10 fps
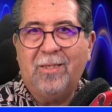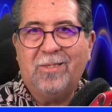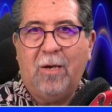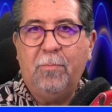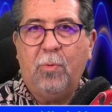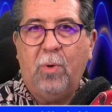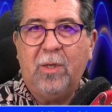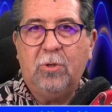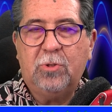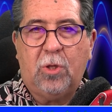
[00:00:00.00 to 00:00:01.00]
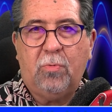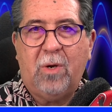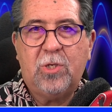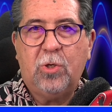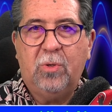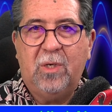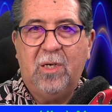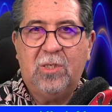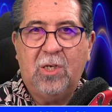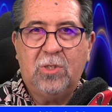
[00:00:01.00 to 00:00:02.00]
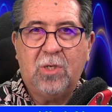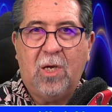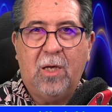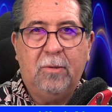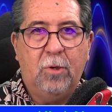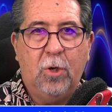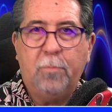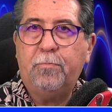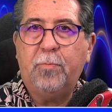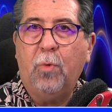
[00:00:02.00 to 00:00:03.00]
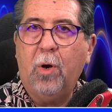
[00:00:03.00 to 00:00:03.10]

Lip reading: At some point, there's a threshold, and it says, nope,